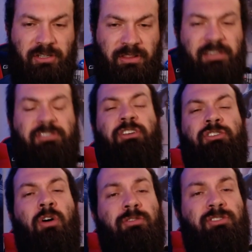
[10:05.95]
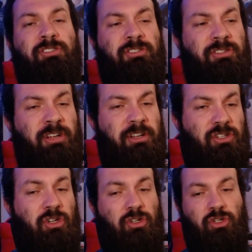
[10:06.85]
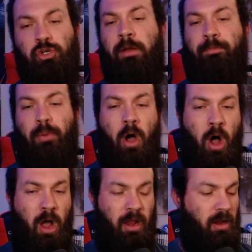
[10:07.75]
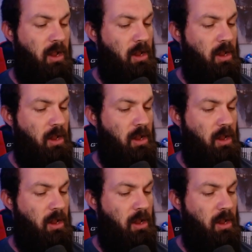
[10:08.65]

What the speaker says: These adults just trip on